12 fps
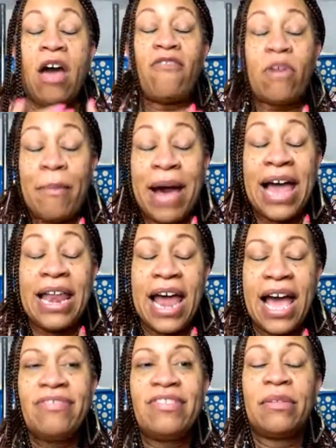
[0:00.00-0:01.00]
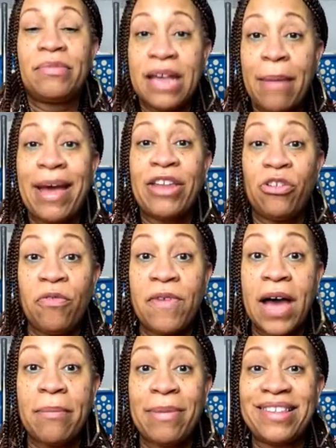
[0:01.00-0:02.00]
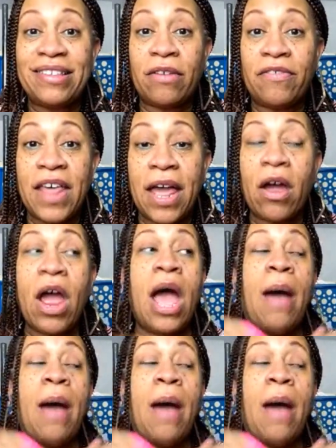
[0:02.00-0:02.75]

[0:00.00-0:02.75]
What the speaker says: for my life, sometimes I do find myself there.